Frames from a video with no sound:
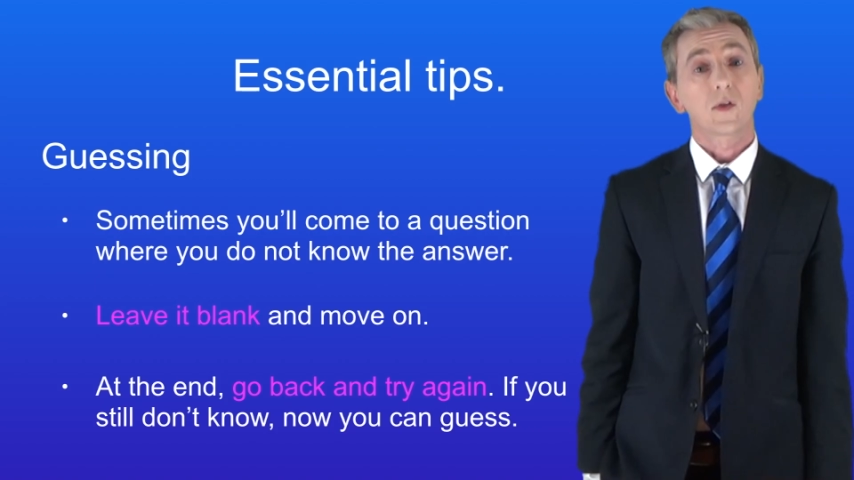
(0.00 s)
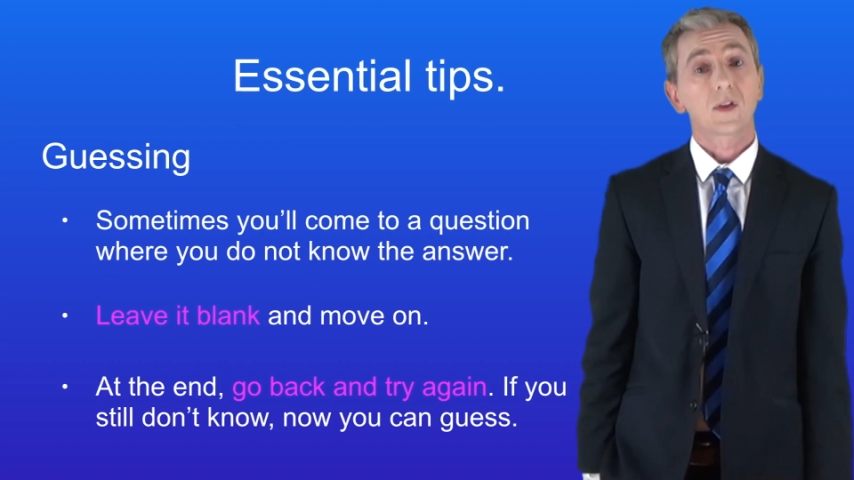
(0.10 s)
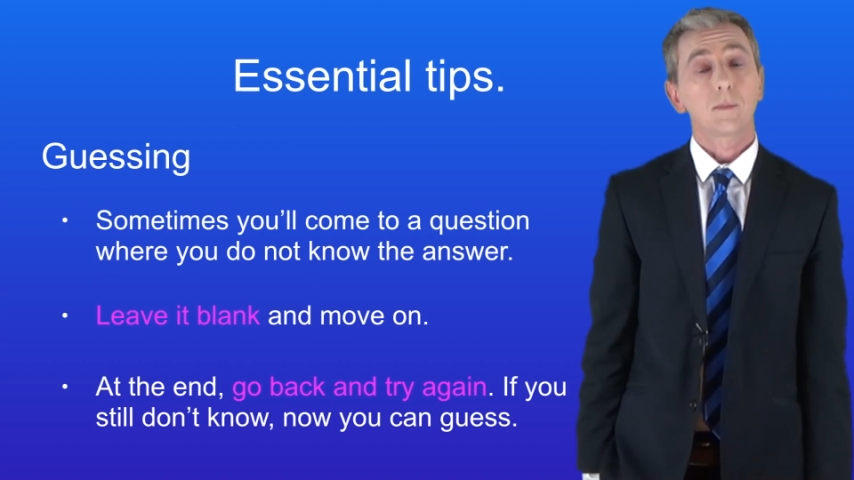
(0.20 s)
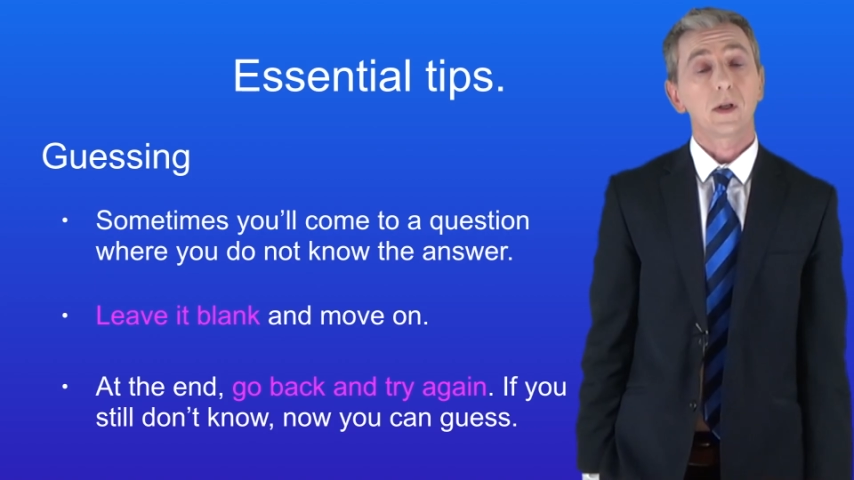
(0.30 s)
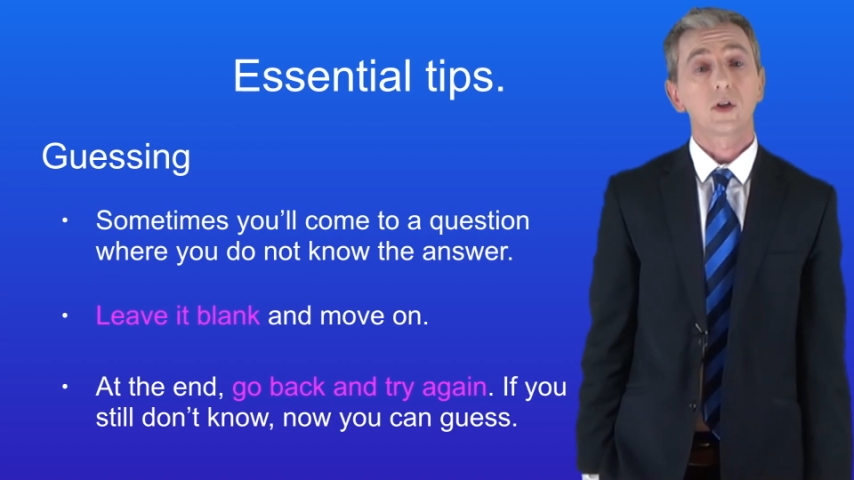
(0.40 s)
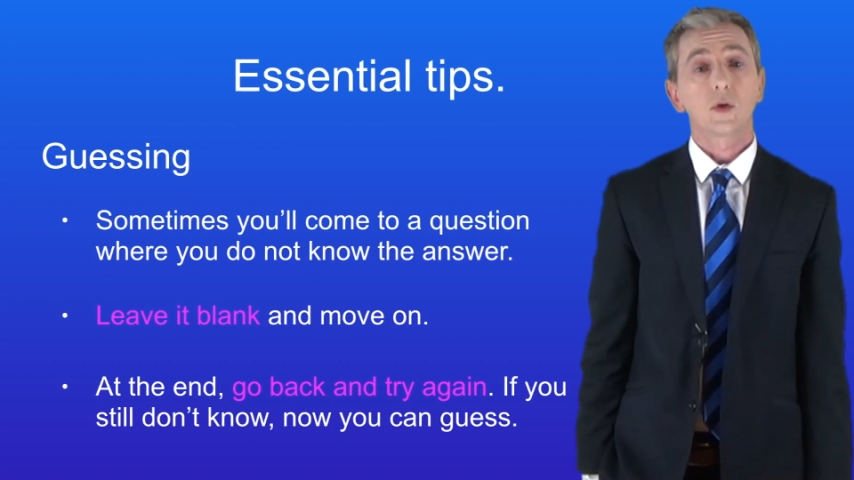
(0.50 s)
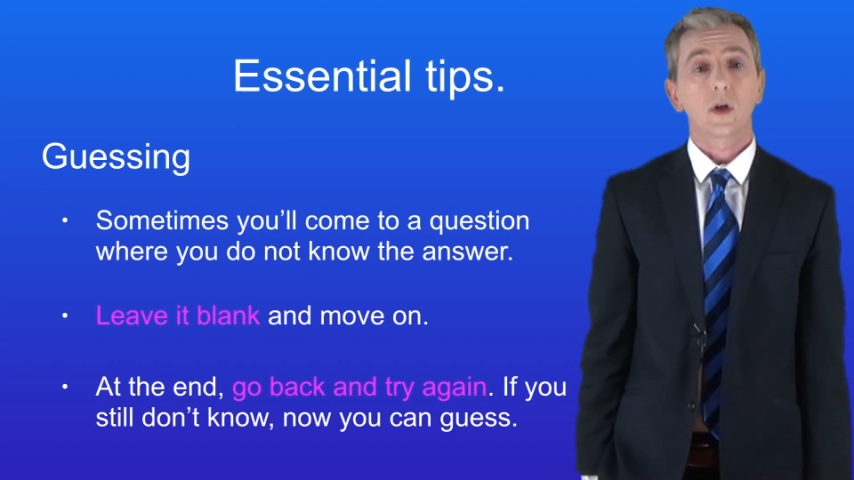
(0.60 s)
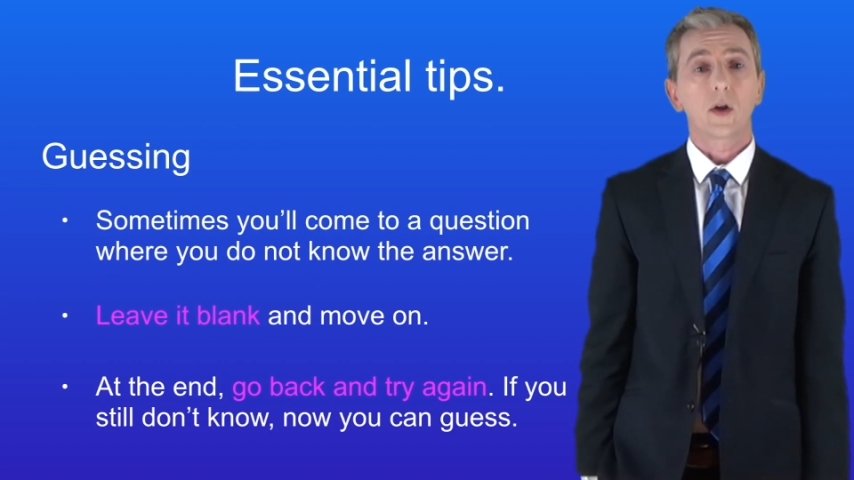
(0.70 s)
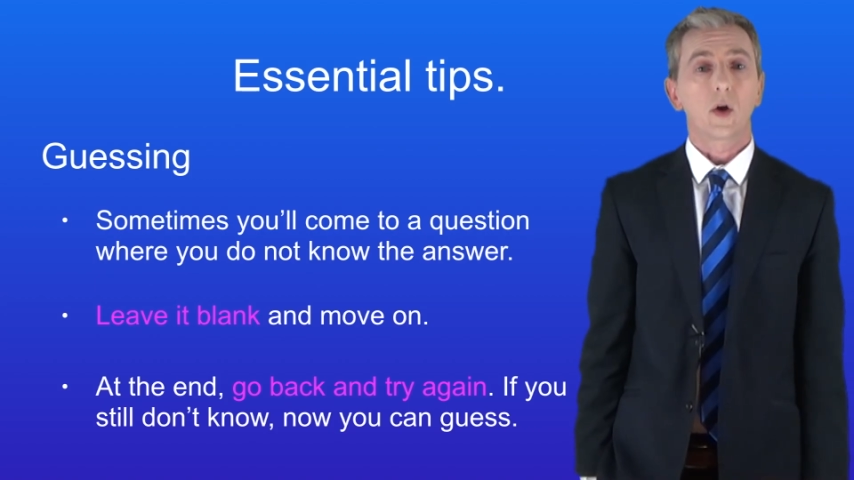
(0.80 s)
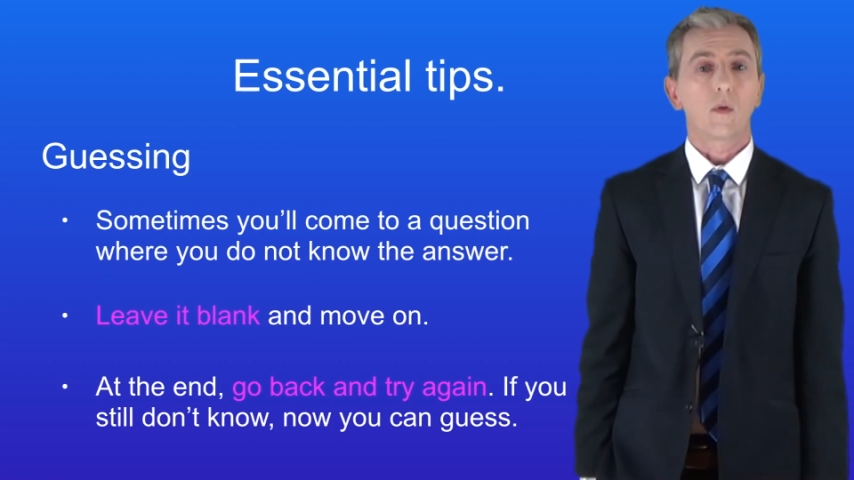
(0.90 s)
simply do
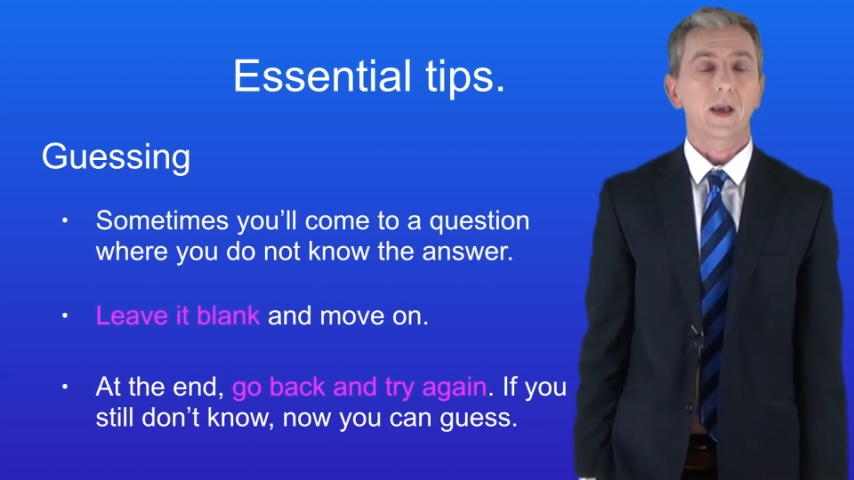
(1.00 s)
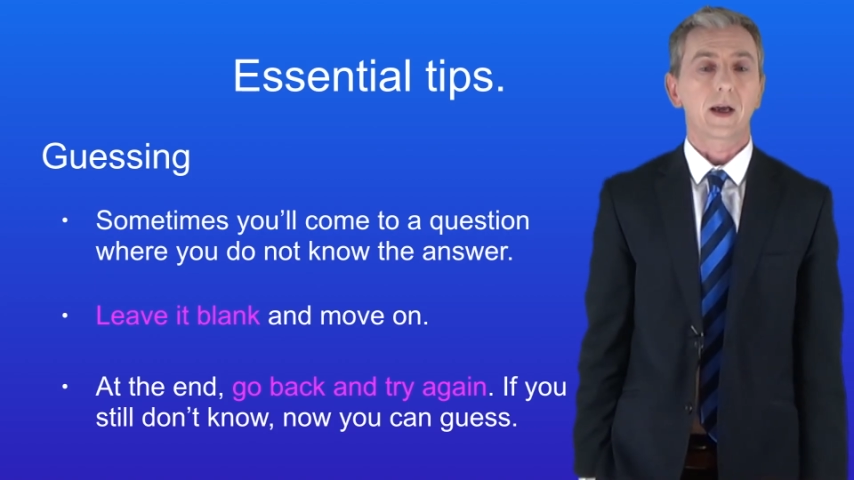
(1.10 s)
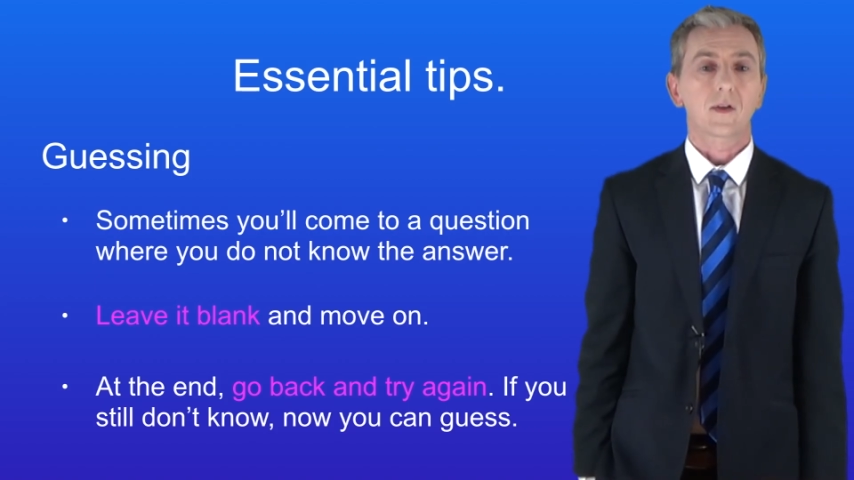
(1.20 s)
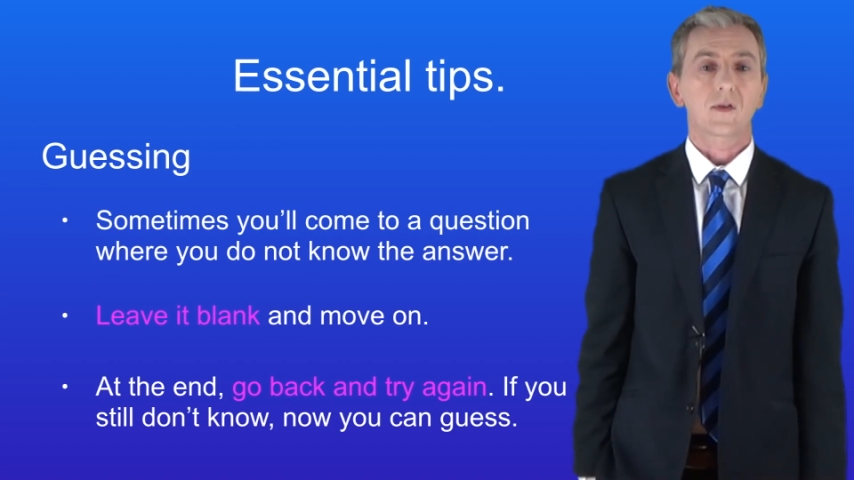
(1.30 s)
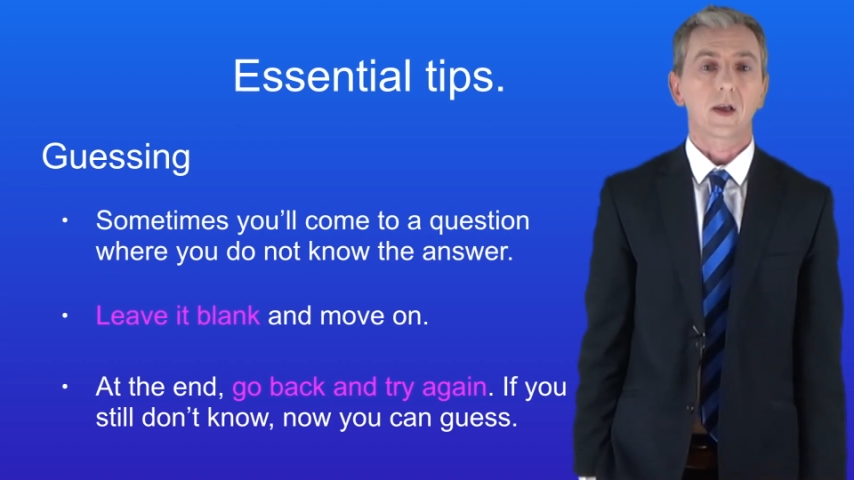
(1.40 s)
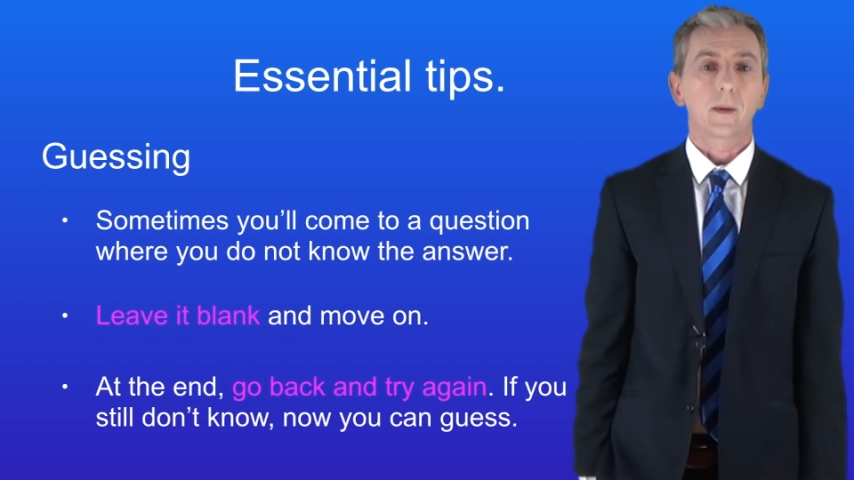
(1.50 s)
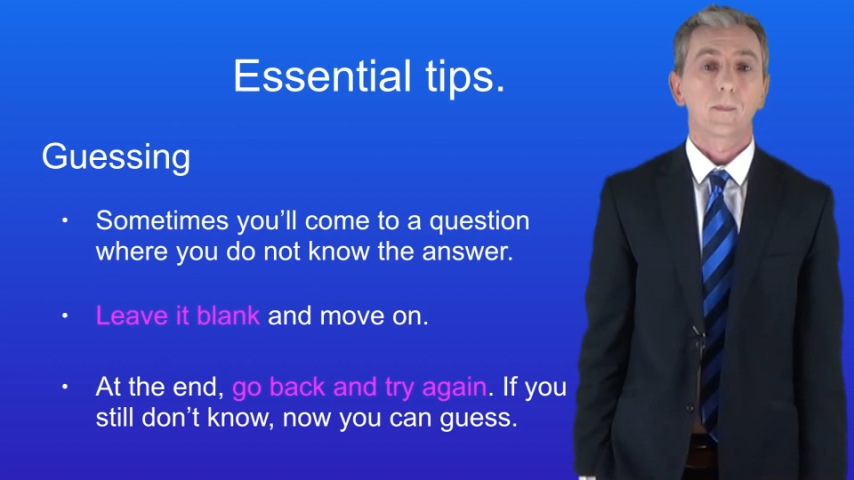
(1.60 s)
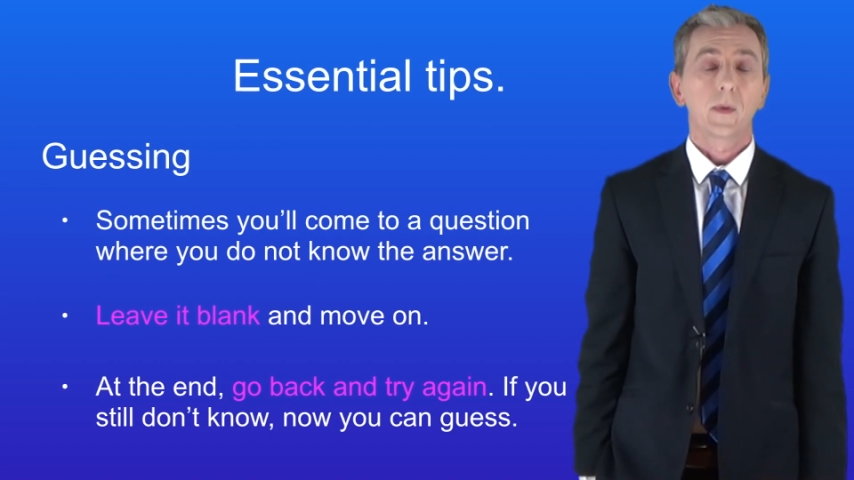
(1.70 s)
not know the answer.